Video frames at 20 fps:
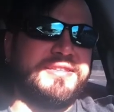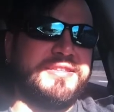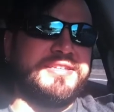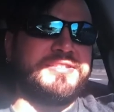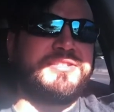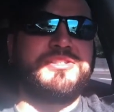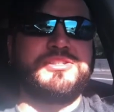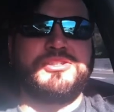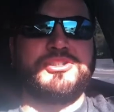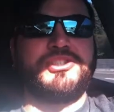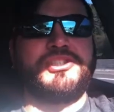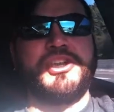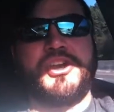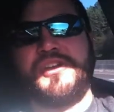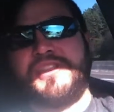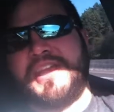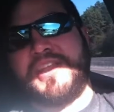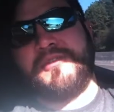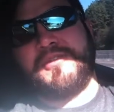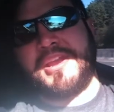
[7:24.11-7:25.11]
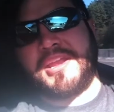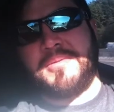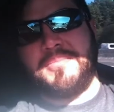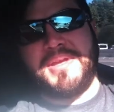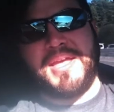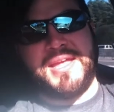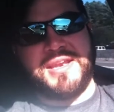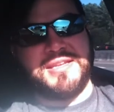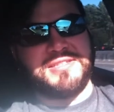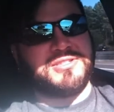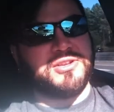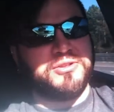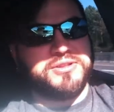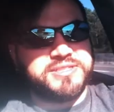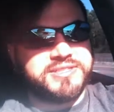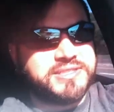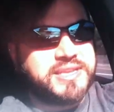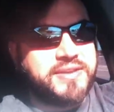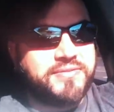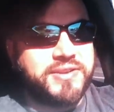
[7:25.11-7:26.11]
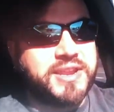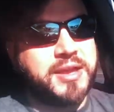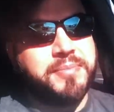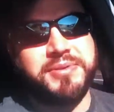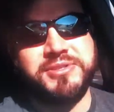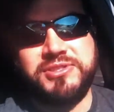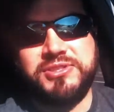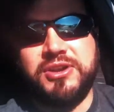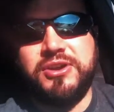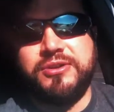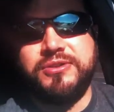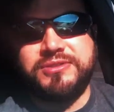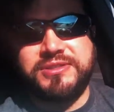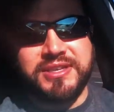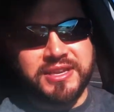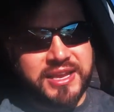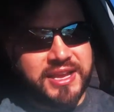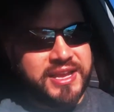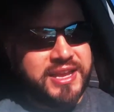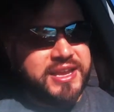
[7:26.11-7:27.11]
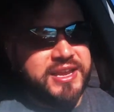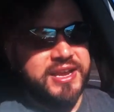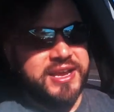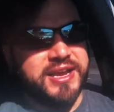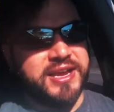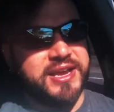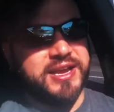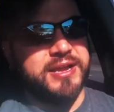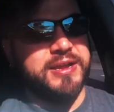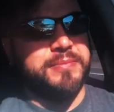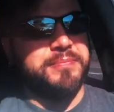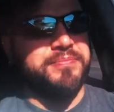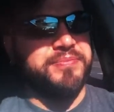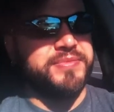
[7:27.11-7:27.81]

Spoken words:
this is a show that I recommend. It's only 7 episodes. I